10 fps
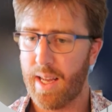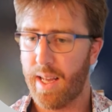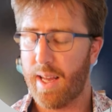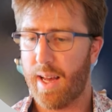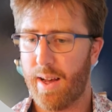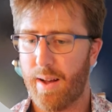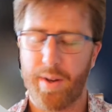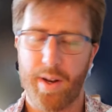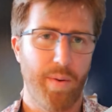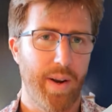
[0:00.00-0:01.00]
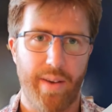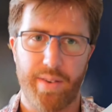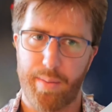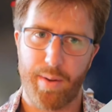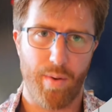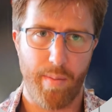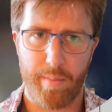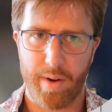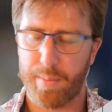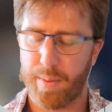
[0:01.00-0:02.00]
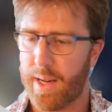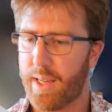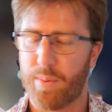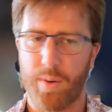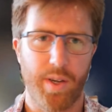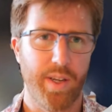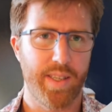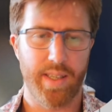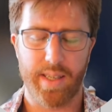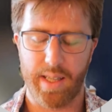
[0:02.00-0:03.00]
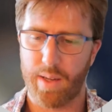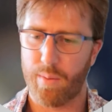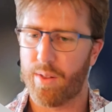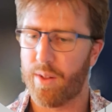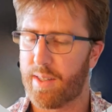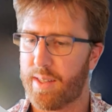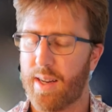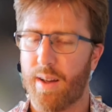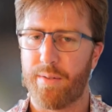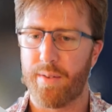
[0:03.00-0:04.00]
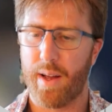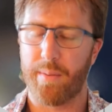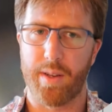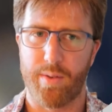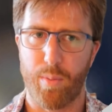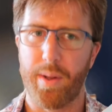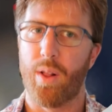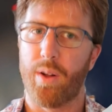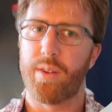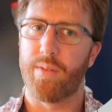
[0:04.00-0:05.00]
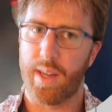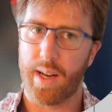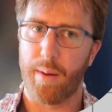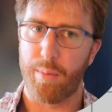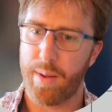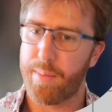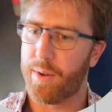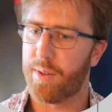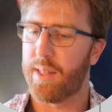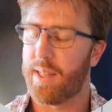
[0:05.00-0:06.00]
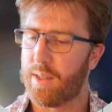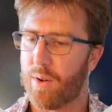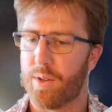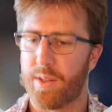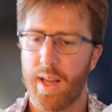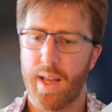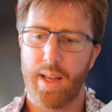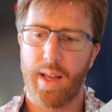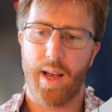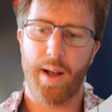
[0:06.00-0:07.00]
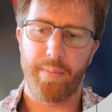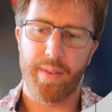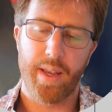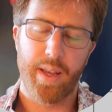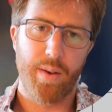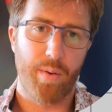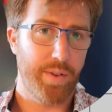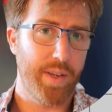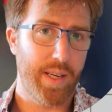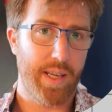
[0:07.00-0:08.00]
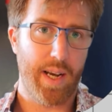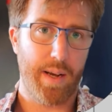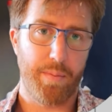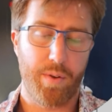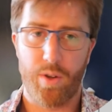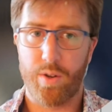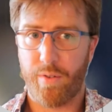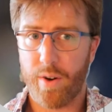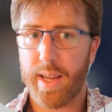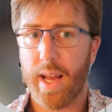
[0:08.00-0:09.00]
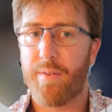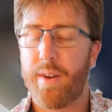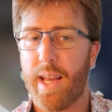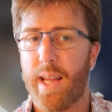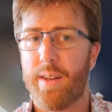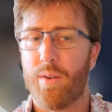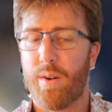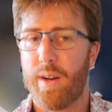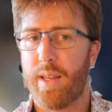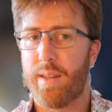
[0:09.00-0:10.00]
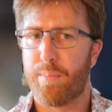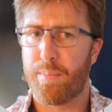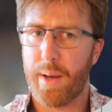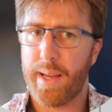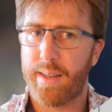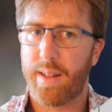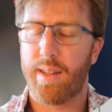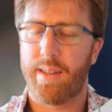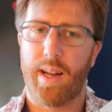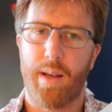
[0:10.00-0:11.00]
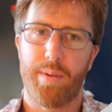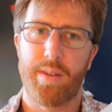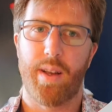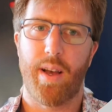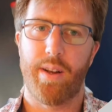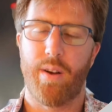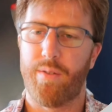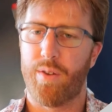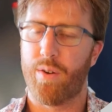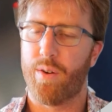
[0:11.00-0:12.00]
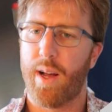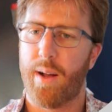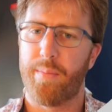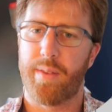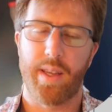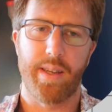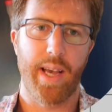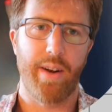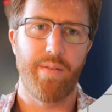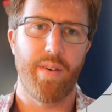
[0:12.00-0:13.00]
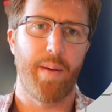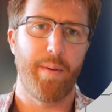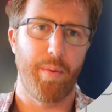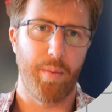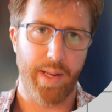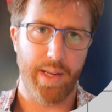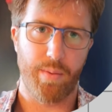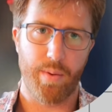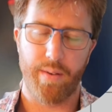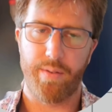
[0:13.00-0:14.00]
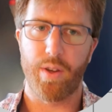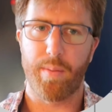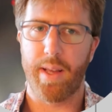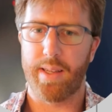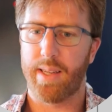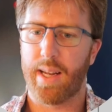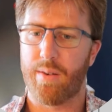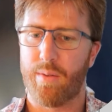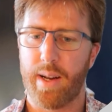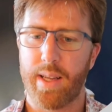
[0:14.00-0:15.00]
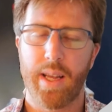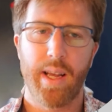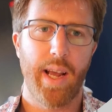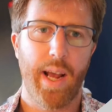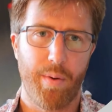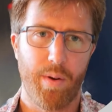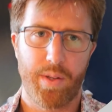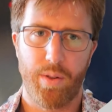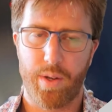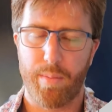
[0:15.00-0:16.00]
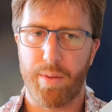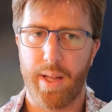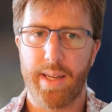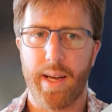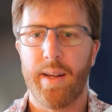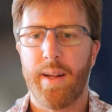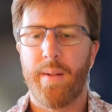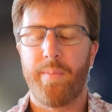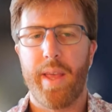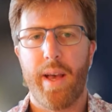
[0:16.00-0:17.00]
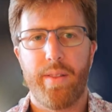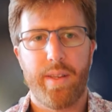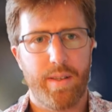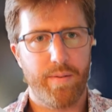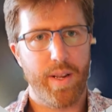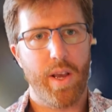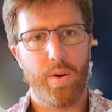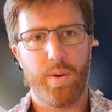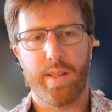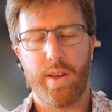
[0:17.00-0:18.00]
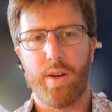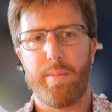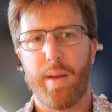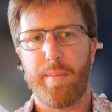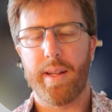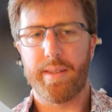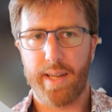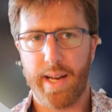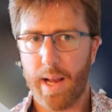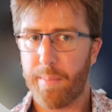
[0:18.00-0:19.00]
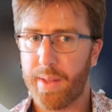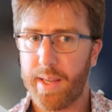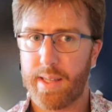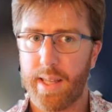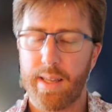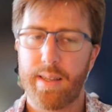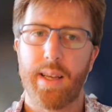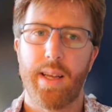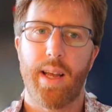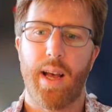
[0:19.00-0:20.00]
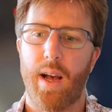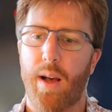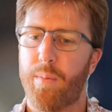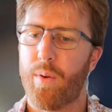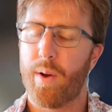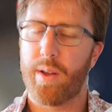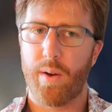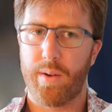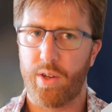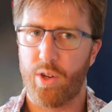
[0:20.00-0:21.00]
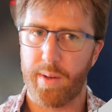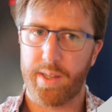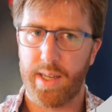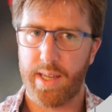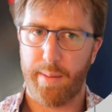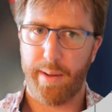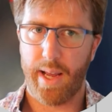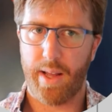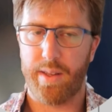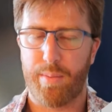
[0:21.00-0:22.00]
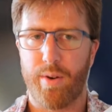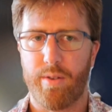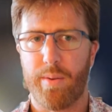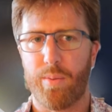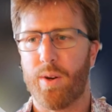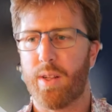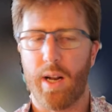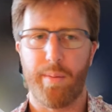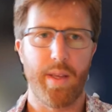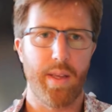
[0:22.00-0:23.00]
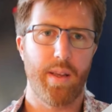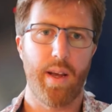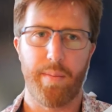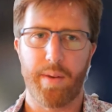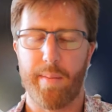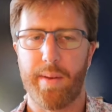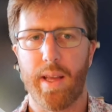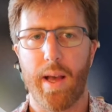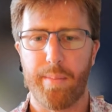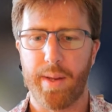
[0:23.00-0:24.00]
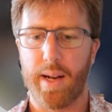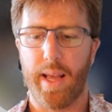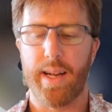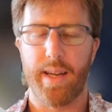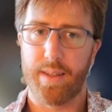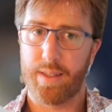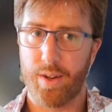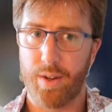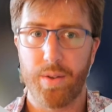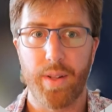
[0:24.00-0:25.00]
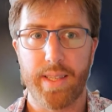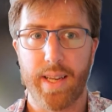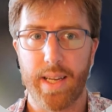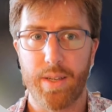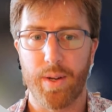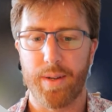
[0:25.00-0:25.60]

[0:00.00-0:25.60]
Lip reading: You don't want to have to be remembering passwords and dealing with lots of stuff because there will be lots of GitHub repos in this course. We're also going to use FreeCAD. FreeCAD already is basically set up inside of your container environment, but we need to run a few commands to get it running. And we'll also look at Blender. Now, this video is going to be about setting up these things. We won't go into too much detail about how these programs work. That'll be coming a bit later. So let's get into it.